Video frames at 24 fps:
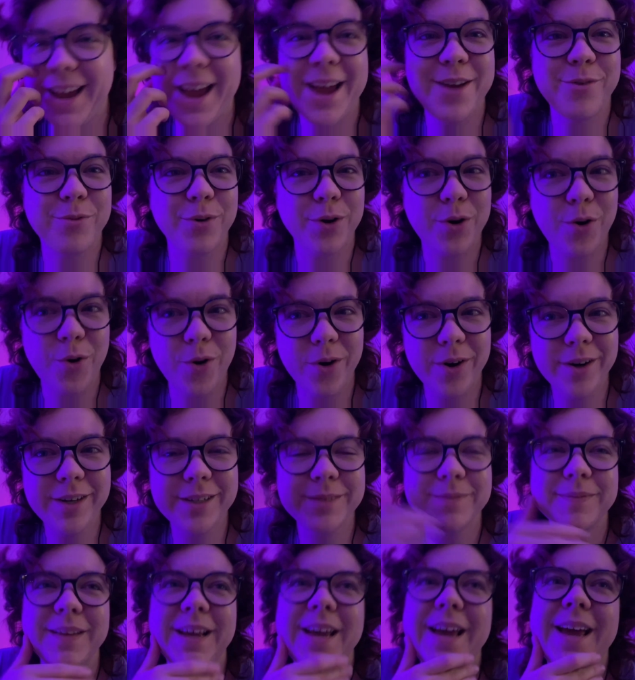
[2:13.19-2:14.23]
and
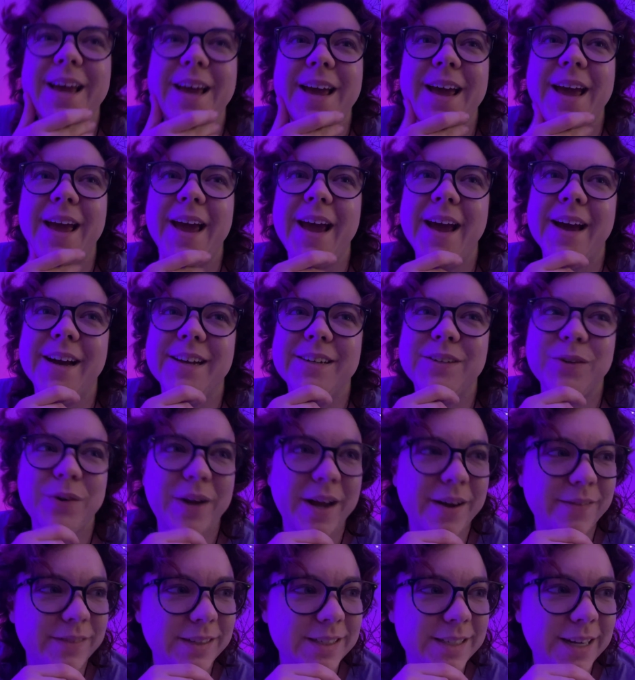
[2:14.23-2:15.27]
record and don't
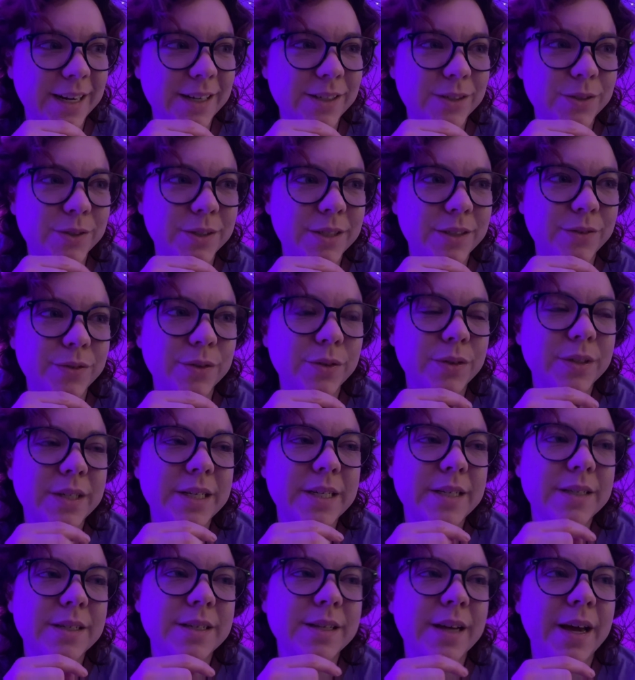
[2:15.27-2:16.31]
have any technical
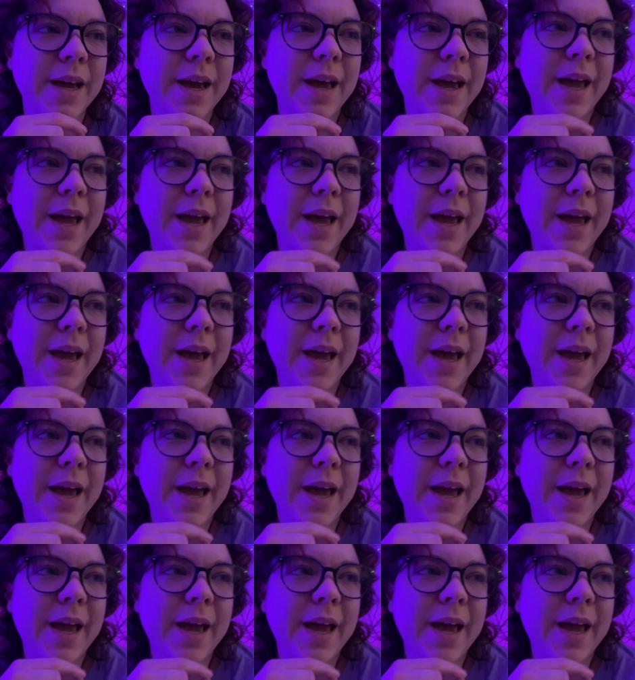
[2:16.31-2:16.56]
difficulties.